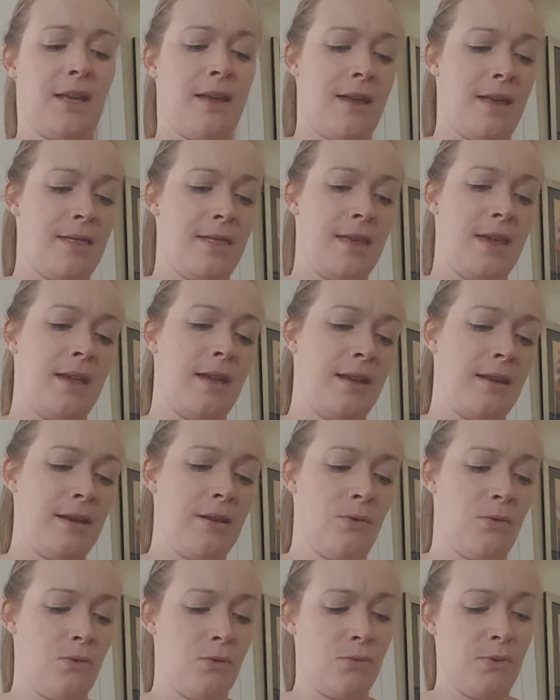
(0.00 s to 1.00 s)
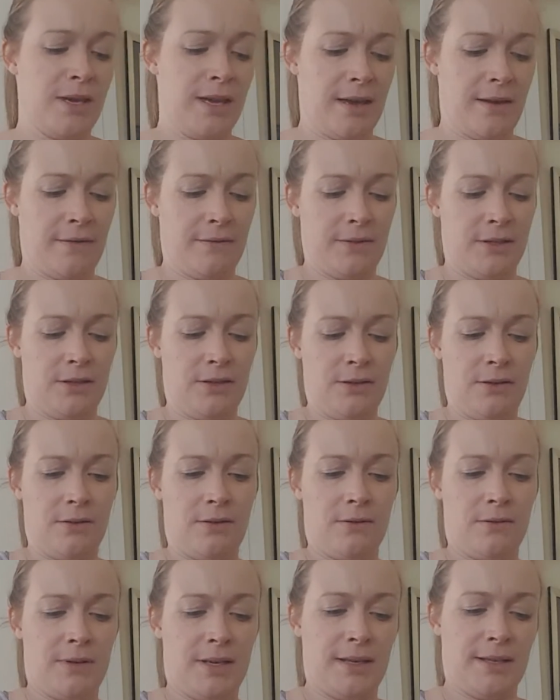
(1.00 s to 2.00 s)
and then all we have to
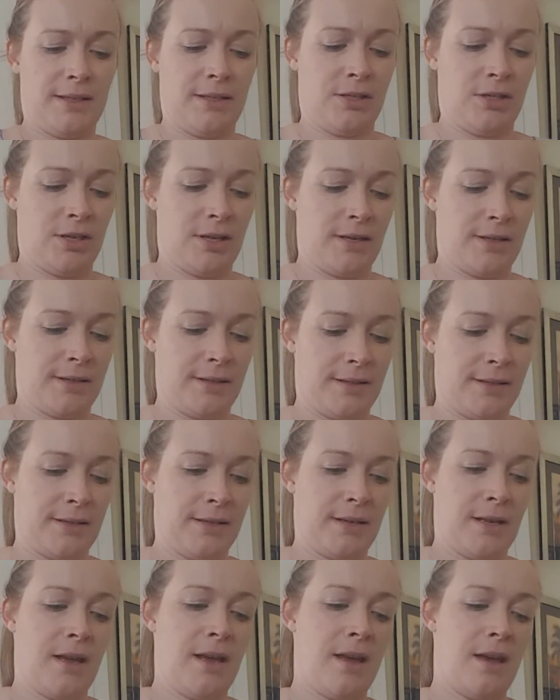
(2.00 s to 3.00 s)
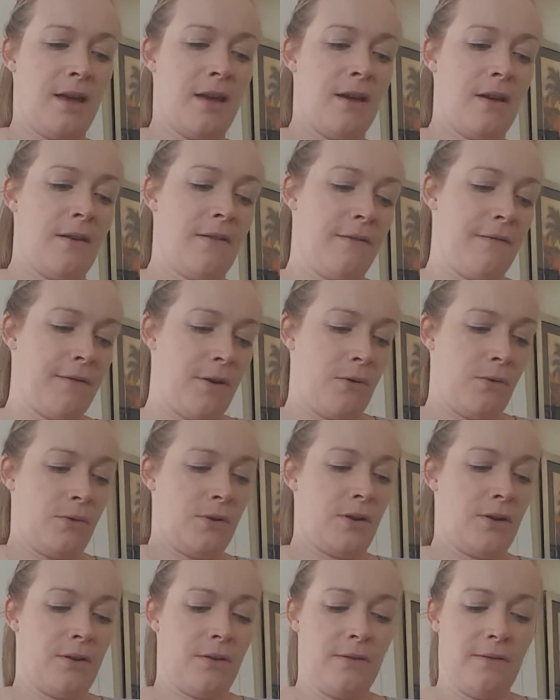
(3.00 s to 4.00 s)
do is just
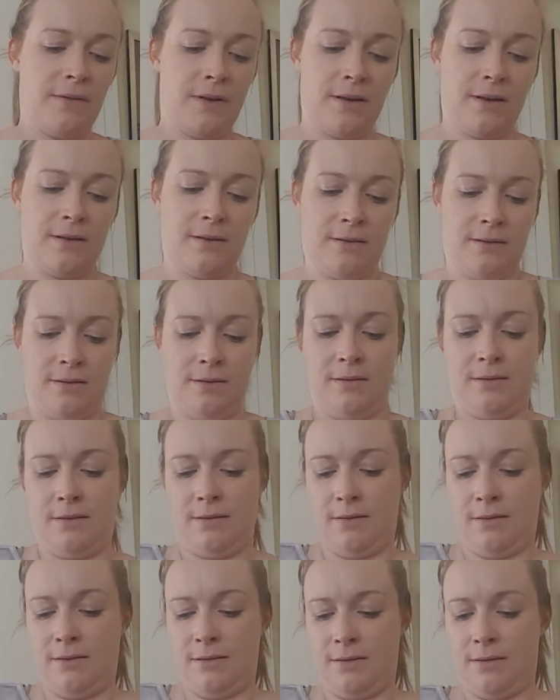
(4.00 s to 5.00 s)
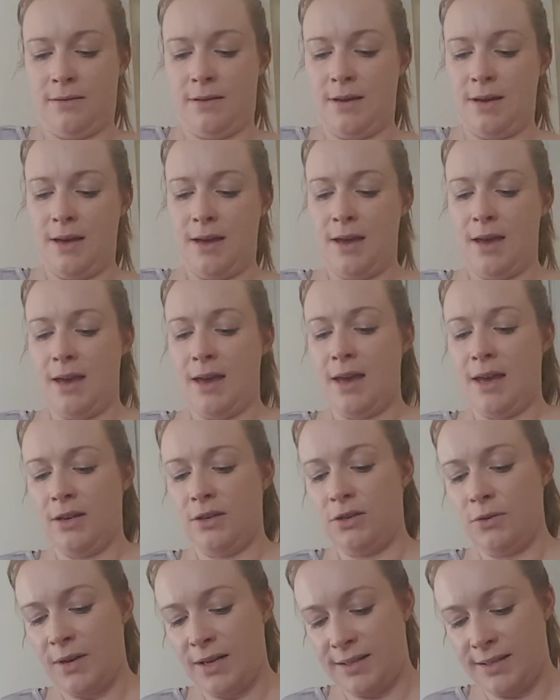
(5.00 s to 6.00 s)
fold it over
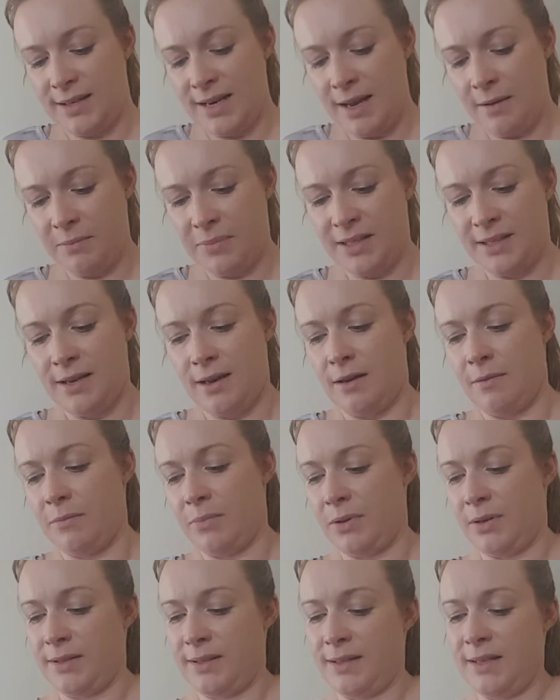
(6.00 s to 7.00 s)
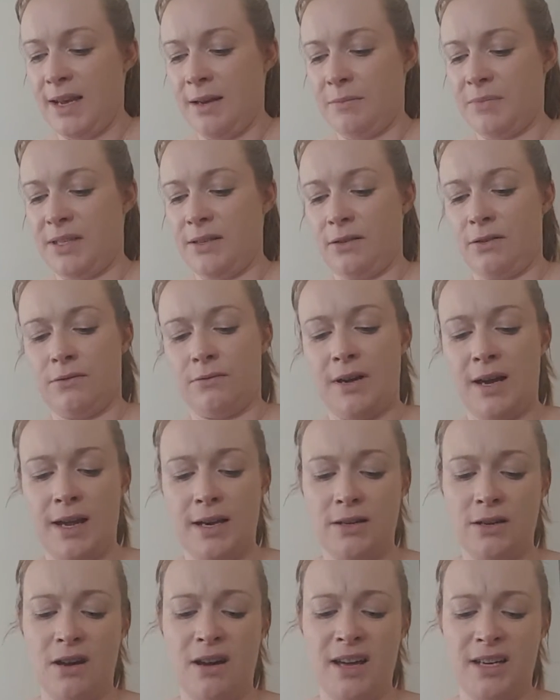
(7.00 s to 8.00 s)
and do our snaps up. Snaps are
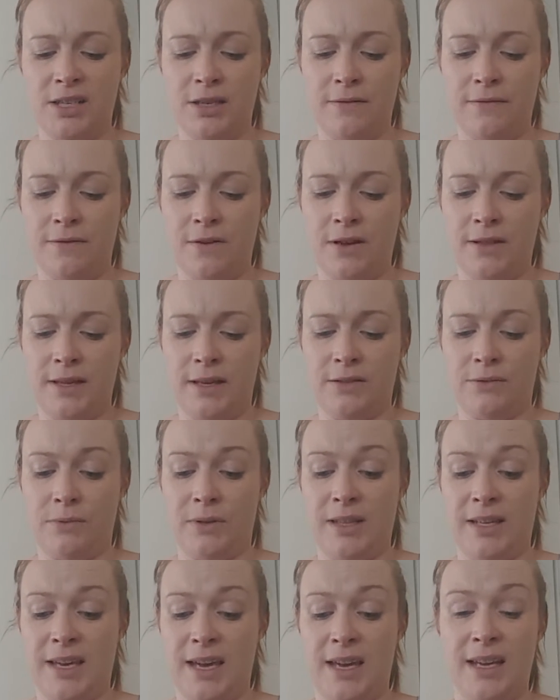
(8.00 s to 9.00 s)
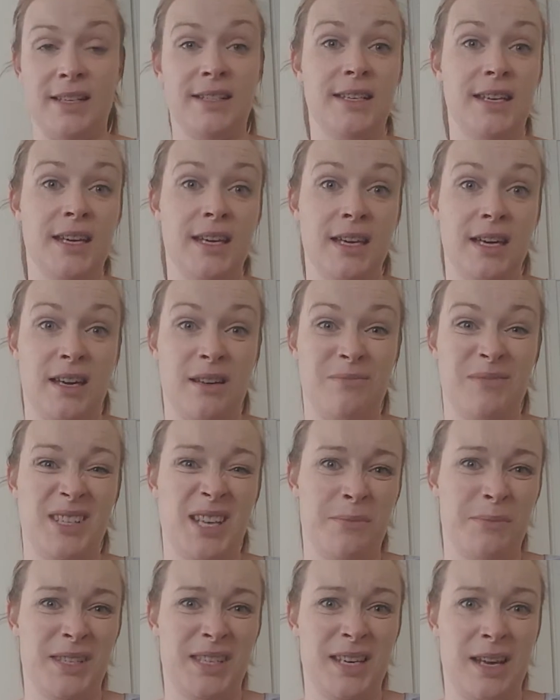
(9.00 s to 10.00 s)
great. I actually find these really easy.
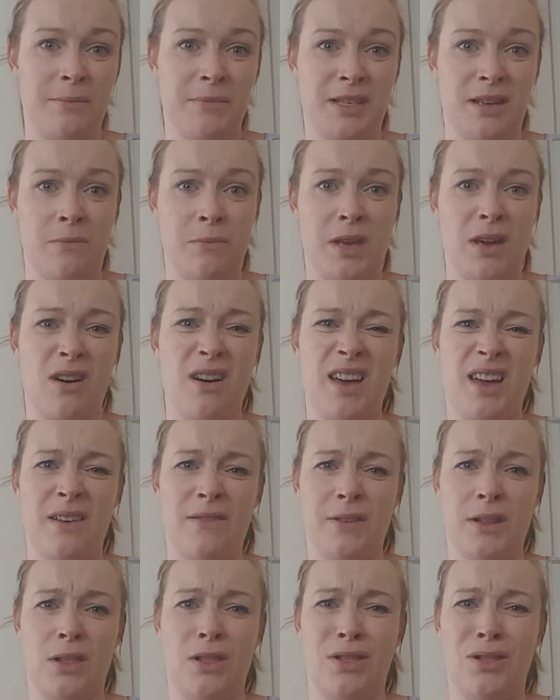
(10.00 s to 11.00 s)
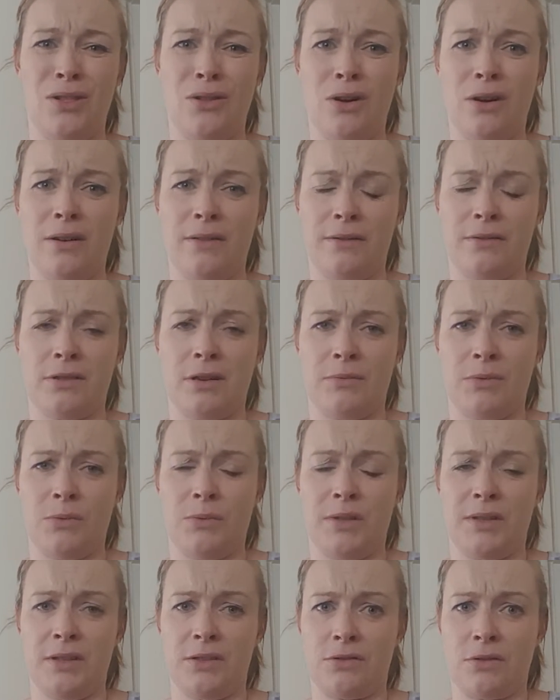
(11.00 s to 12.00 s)
Some snaps can be, I have a lot of trouble
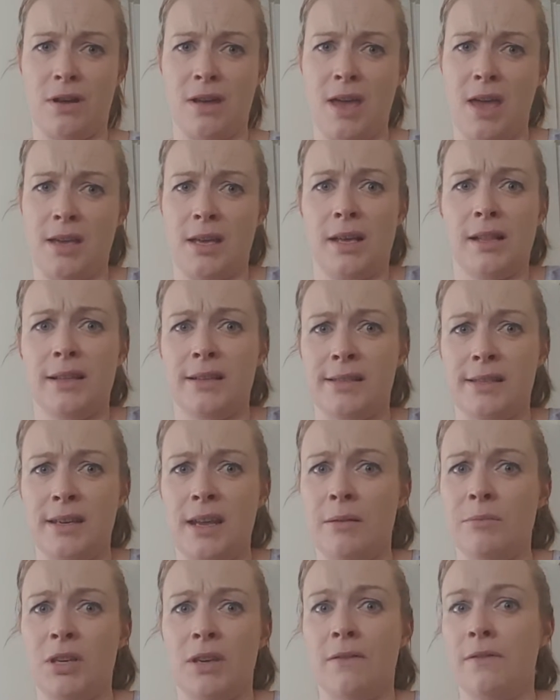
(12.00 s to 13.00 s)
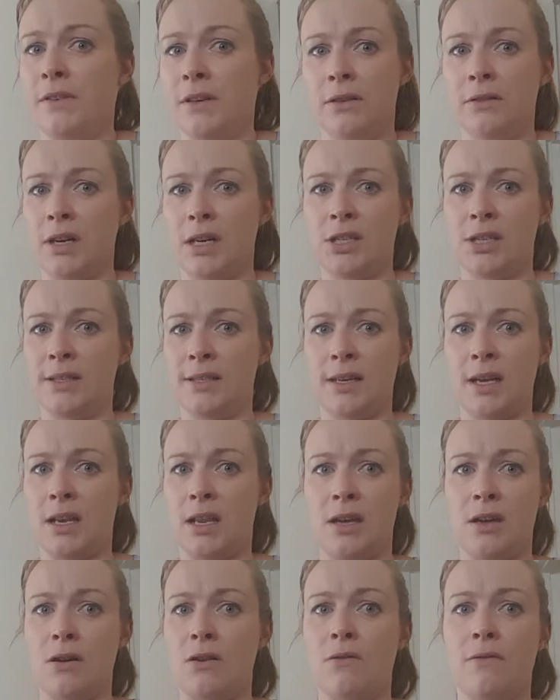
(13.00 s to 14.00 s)
with the triangular snap configurations
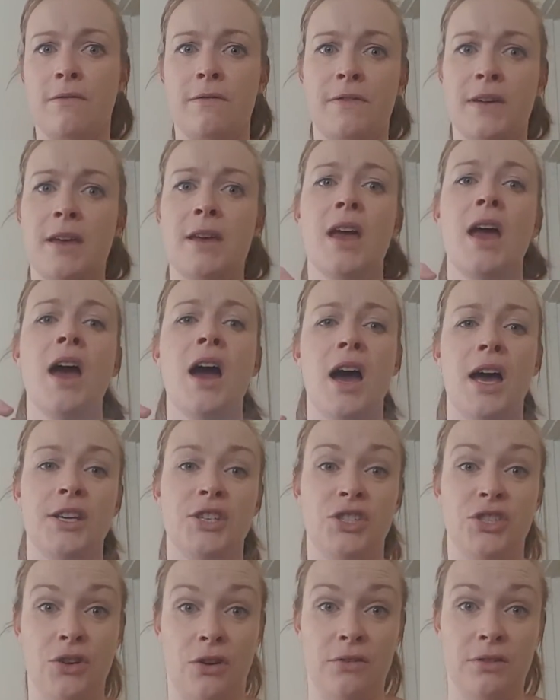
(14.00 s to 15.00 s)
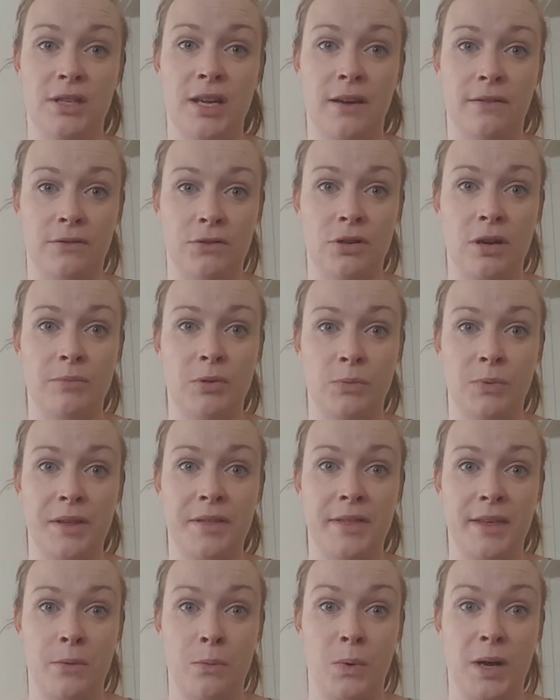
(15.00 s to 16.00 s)
getting a good fit. I don't have trouble
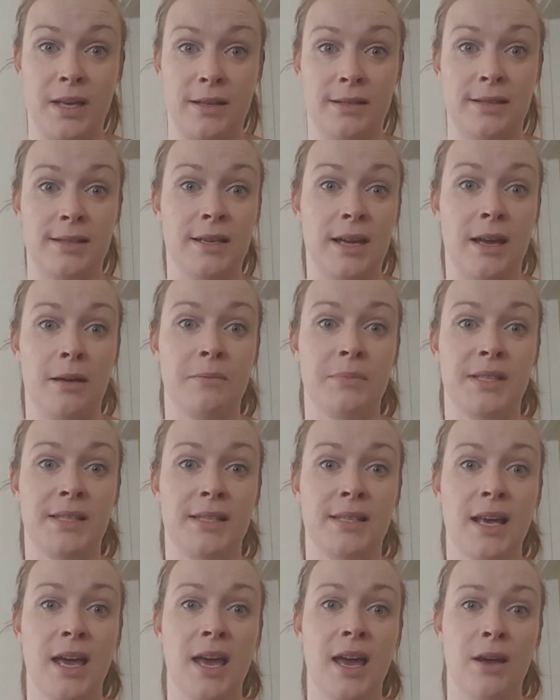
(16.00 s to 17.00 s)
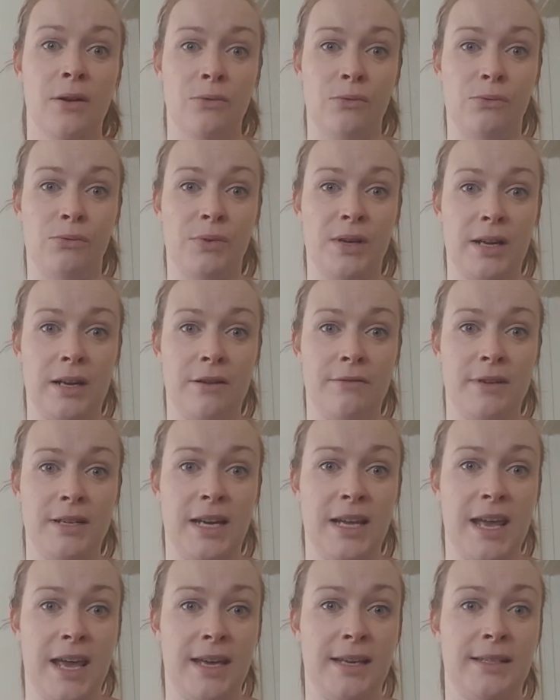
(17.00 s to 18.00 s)
with the wing snaps. Really,
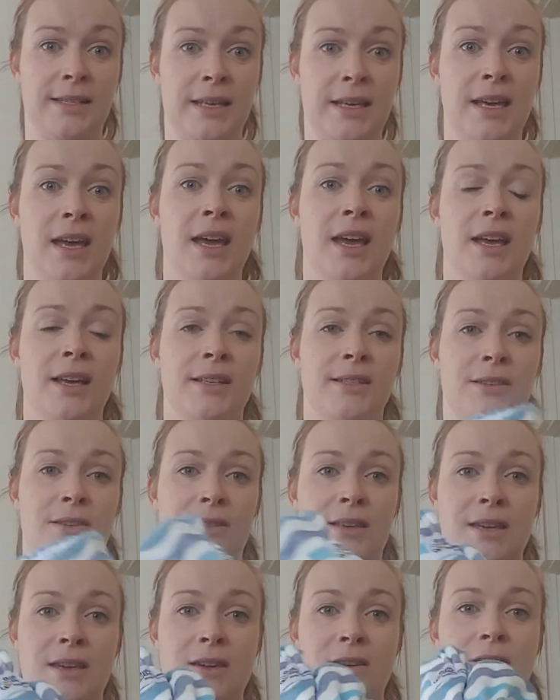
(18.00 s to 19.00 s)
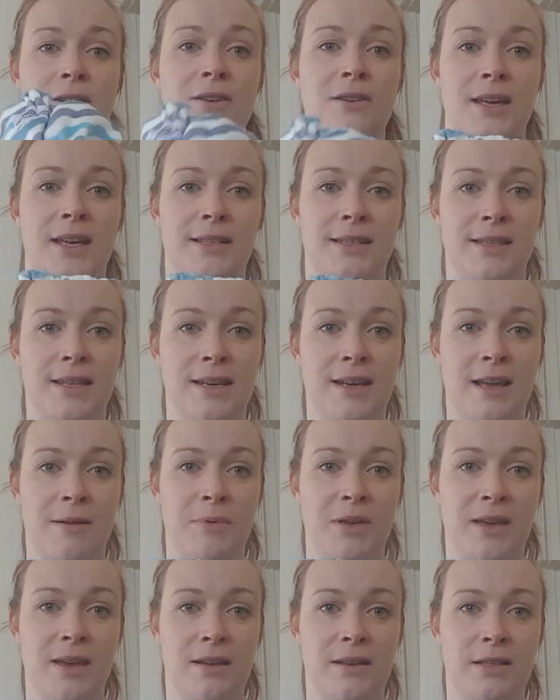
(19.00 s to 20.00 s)
really easy. So there you go. That's the
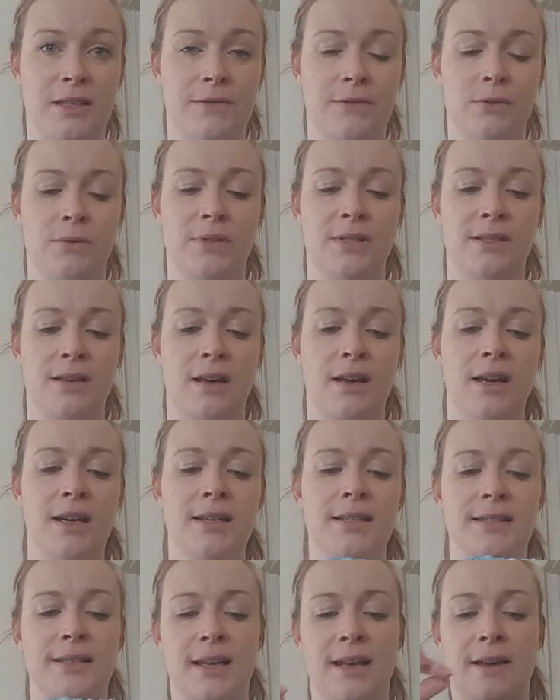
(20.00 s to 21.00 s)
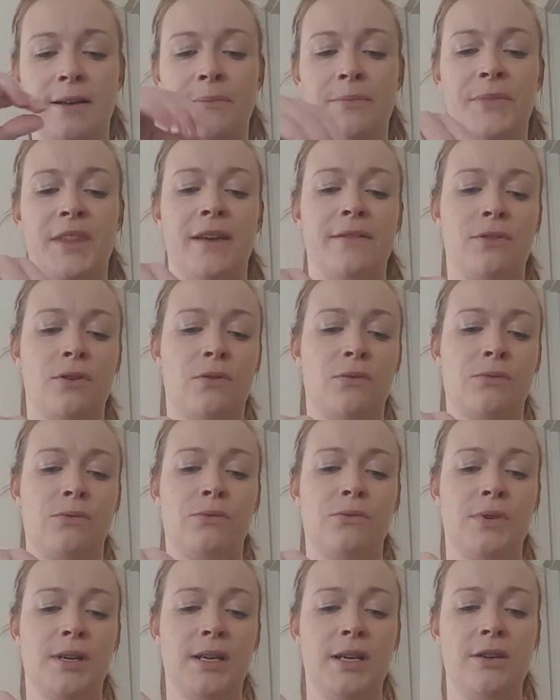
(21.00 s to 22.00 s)
nappy at its full size. They've got
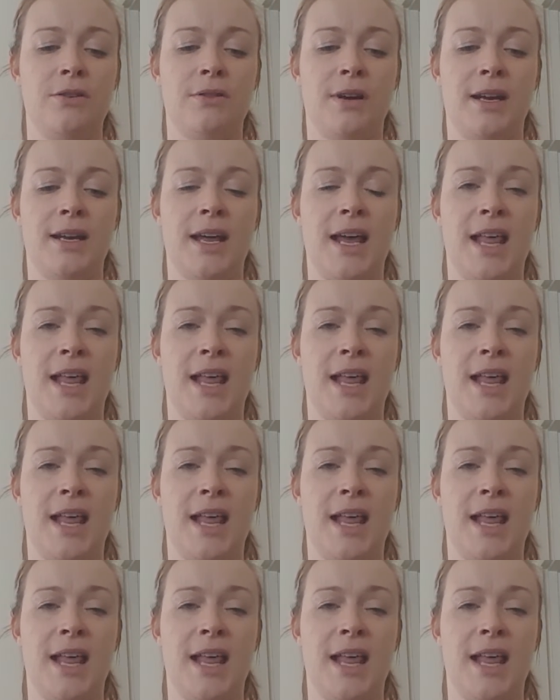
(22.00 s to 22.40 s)
really great